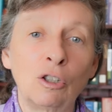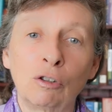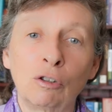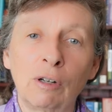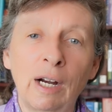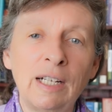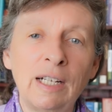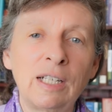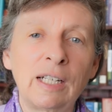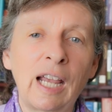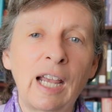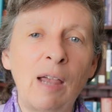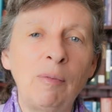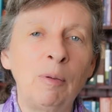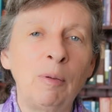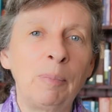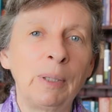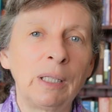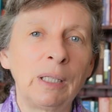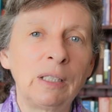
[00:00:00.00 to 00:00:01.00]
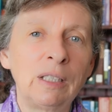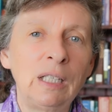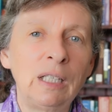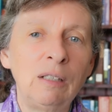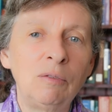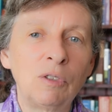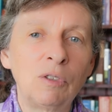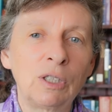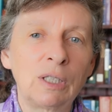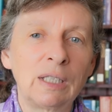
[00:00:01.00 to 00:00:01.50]
greater capability
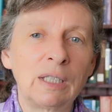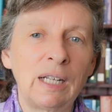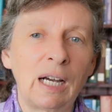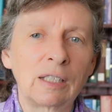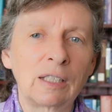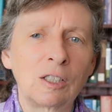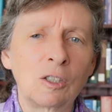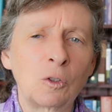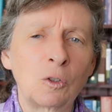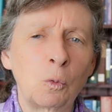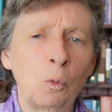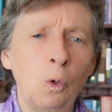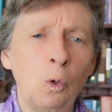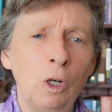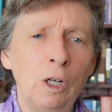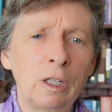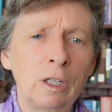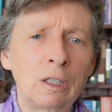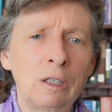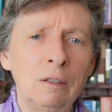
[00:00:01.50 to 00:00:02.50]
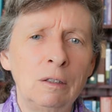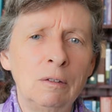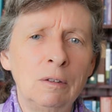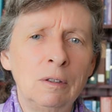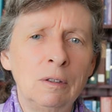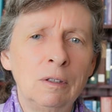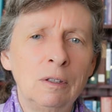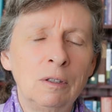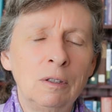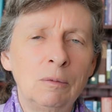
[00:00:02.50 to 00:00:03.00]
to conduct its work,
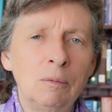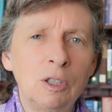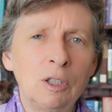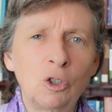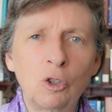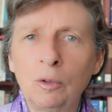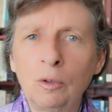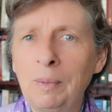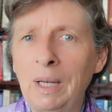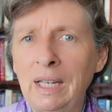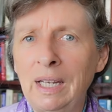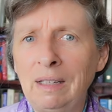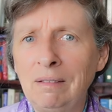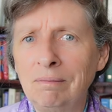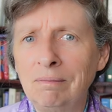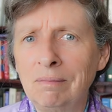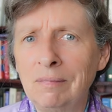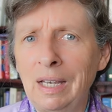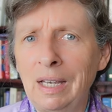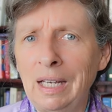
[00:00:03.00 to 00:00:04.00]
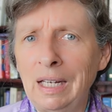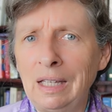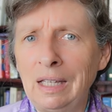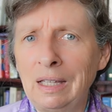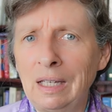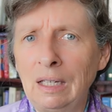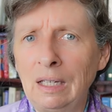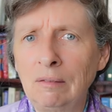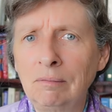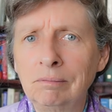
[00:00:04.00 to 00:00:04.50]
which could mean
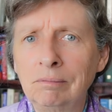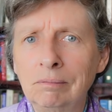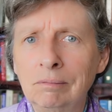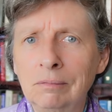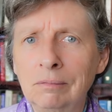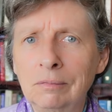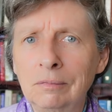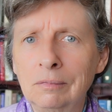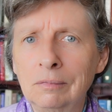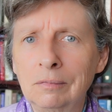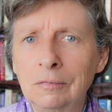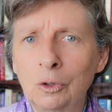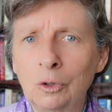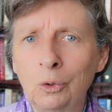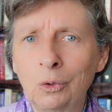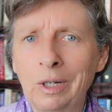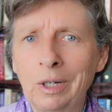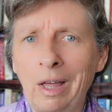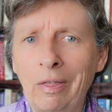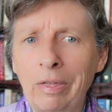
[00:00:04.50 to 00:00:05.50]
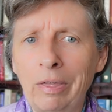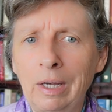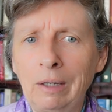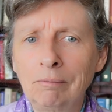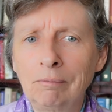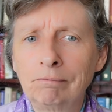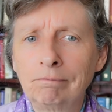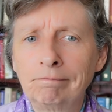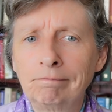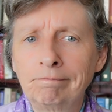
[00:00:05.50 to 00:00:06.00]
anything or nothing.
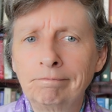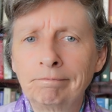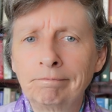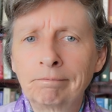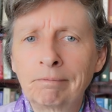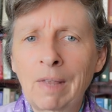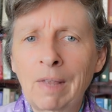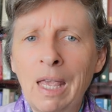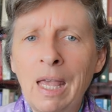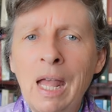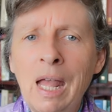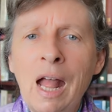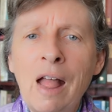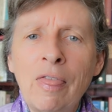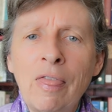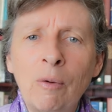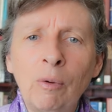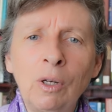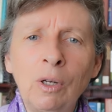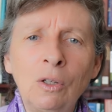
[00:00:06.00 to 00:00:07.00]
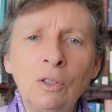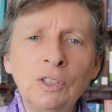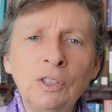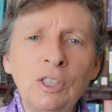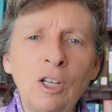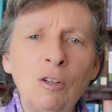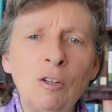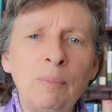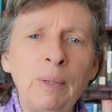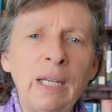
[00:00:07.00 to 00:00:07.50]
There will
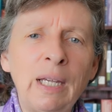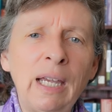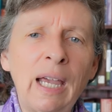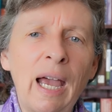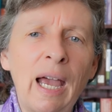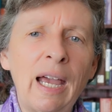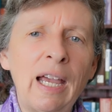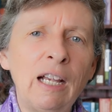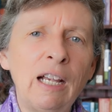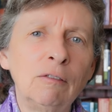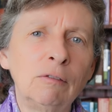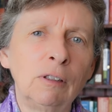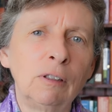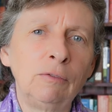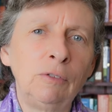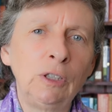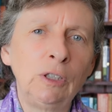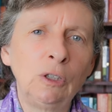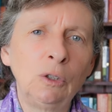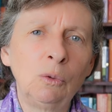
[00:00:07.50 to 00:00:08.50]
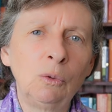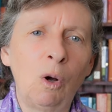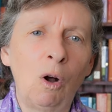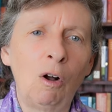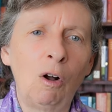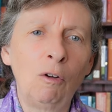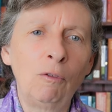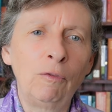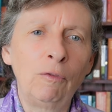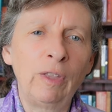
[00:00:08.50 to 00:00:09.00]
also be a review
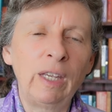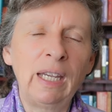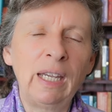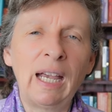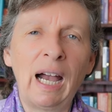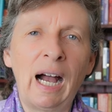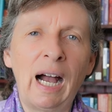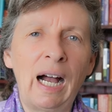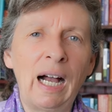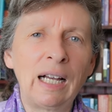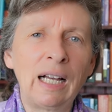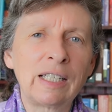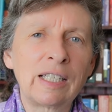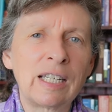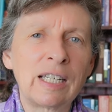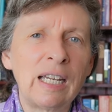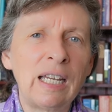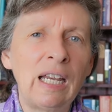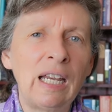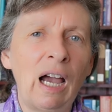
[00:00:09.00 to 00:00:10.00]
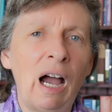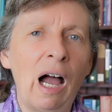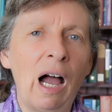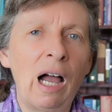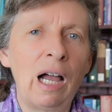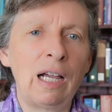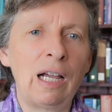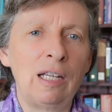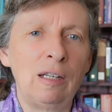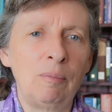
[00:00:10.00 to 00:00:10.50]
of the
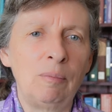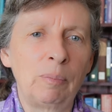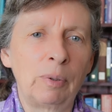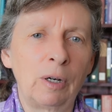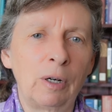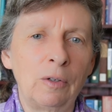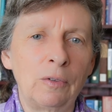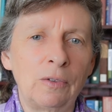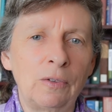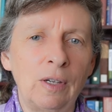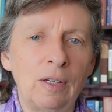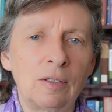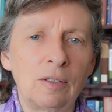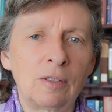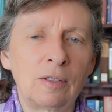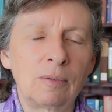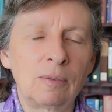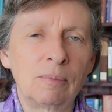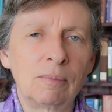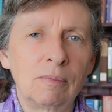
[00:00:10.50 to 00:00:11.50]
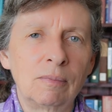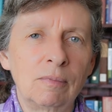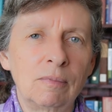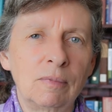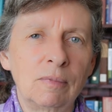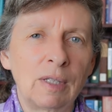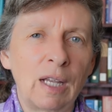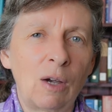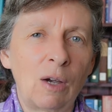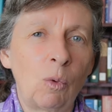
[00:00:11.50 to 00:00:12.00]
RTI process.
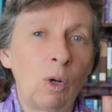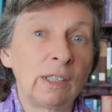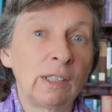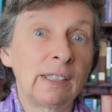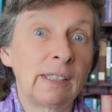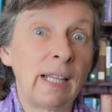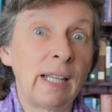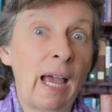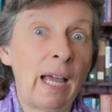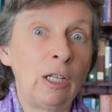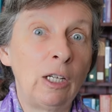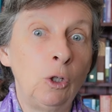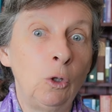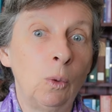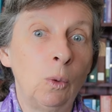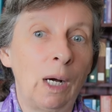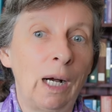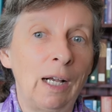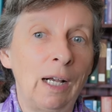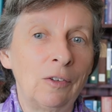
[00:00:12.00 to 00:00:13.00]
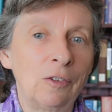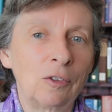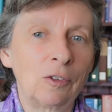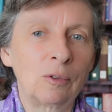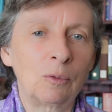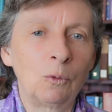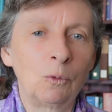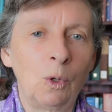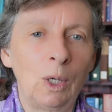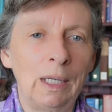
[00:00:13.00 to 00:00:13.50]
Now, what's that, you
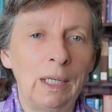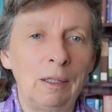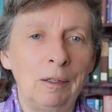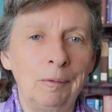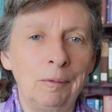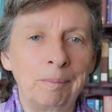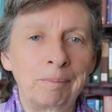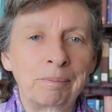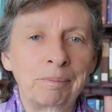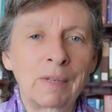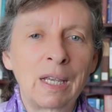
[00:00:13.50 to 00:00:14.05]
ask? Well,